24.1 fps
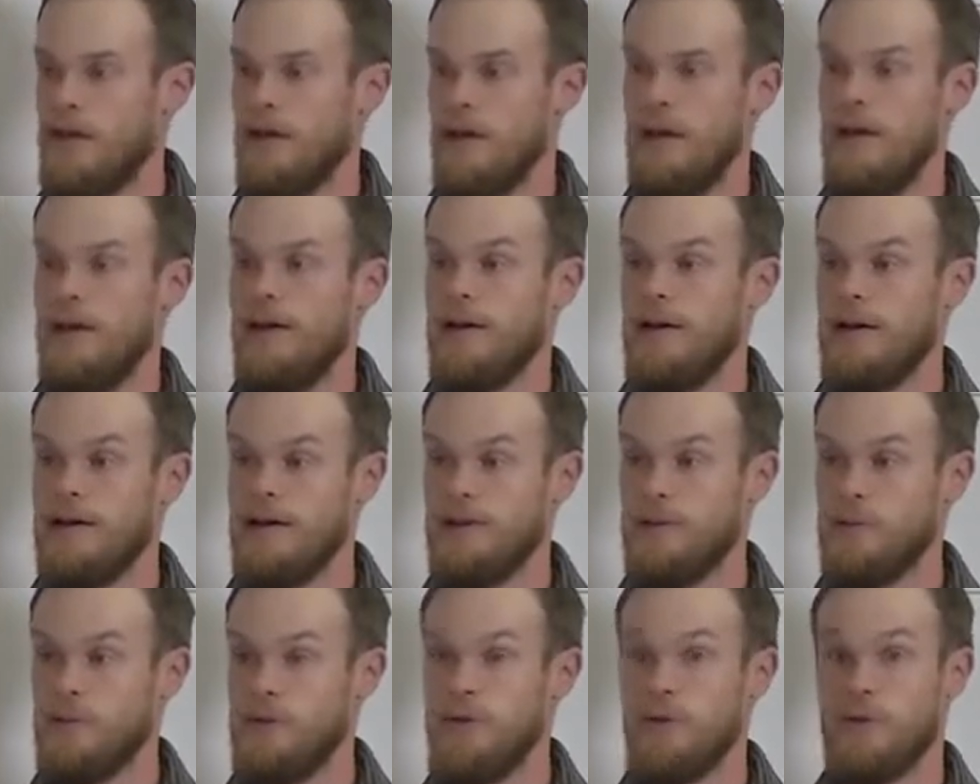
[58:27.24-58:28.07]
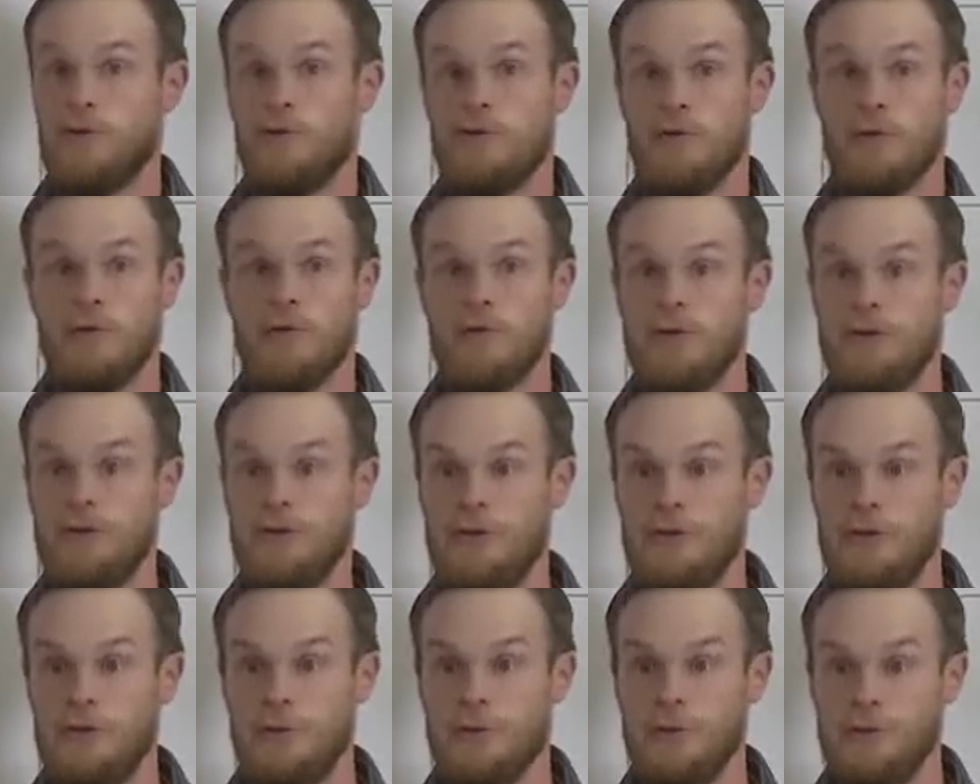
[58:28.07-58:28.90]
with no further
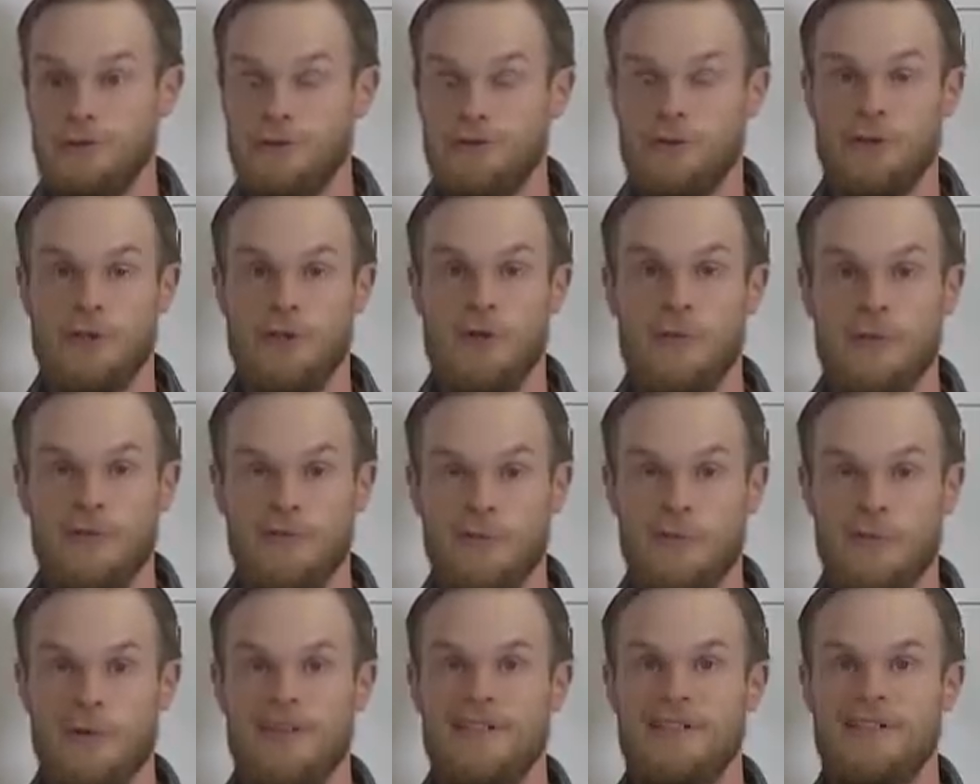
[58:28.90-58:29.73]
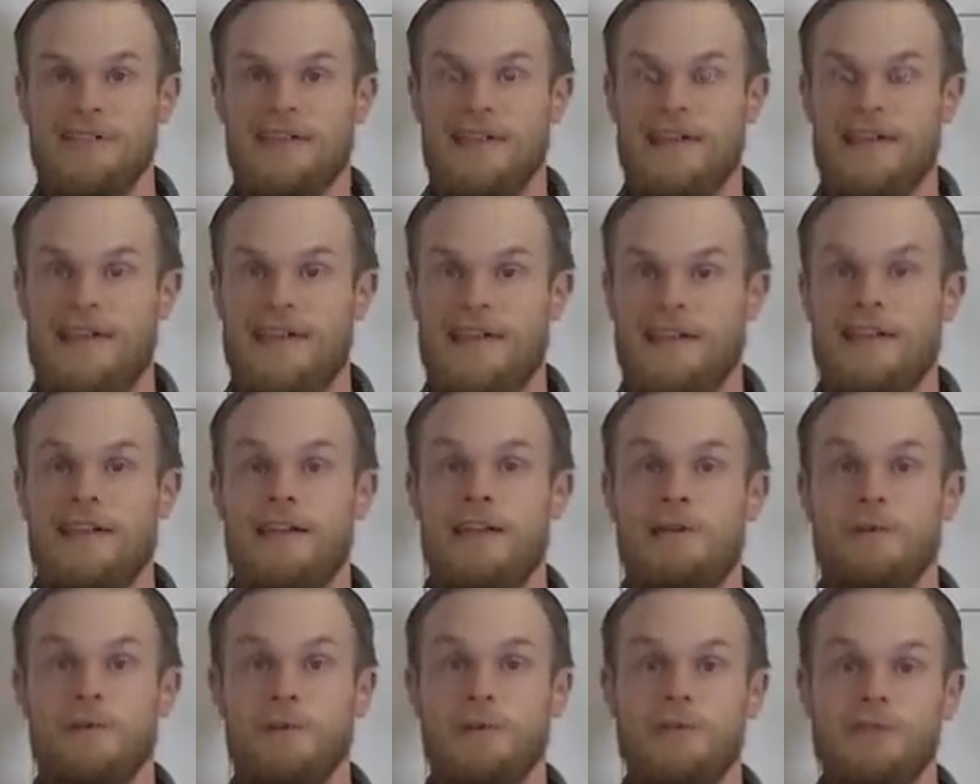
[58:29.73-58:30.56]
ado, shalom everybody,
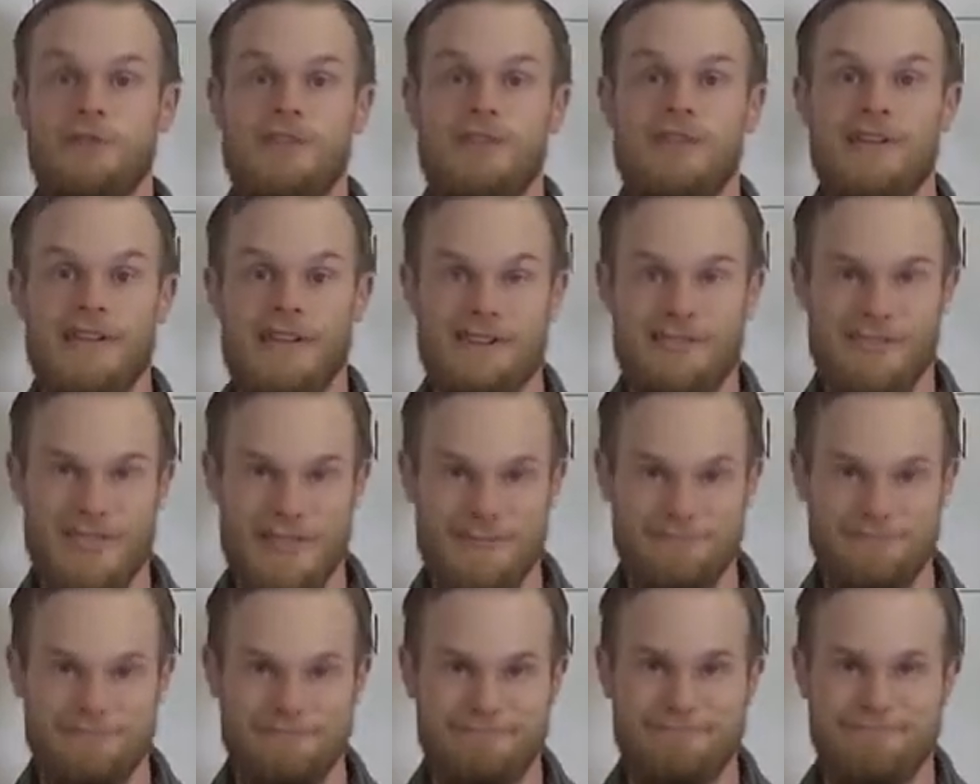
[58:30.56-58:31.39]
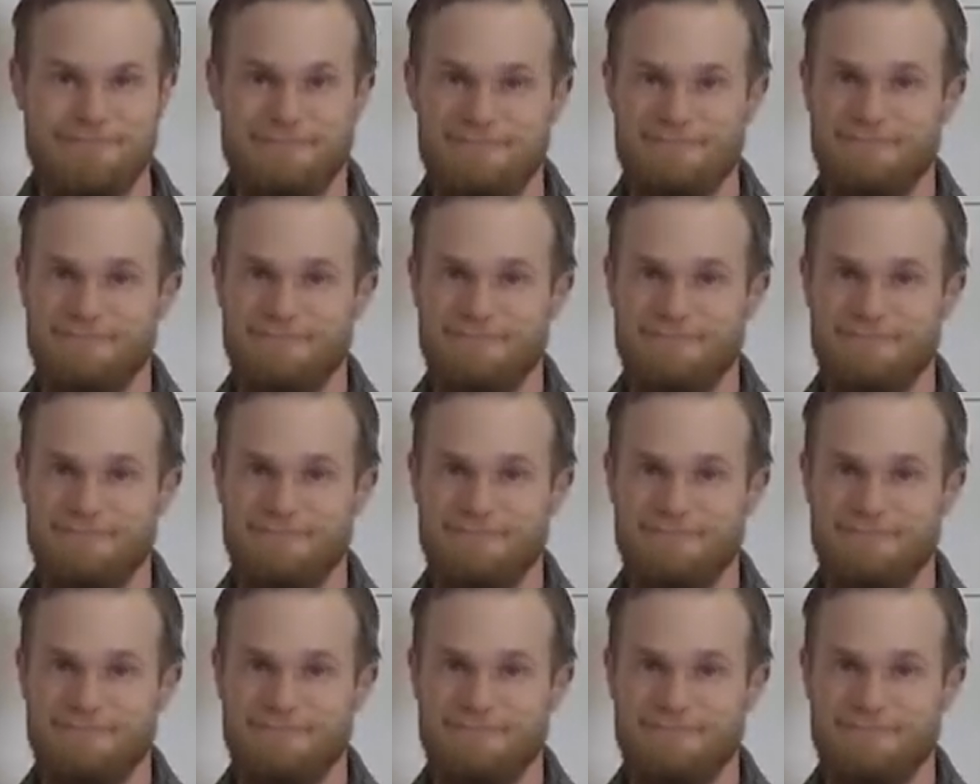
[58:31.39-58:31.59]
and we'll see you next time.